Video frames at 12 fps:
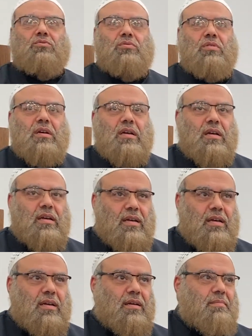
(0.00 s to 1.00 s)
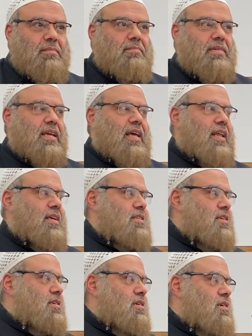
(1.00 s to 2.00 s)
to make a
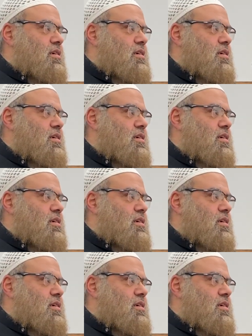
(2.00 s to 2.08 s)
lecture.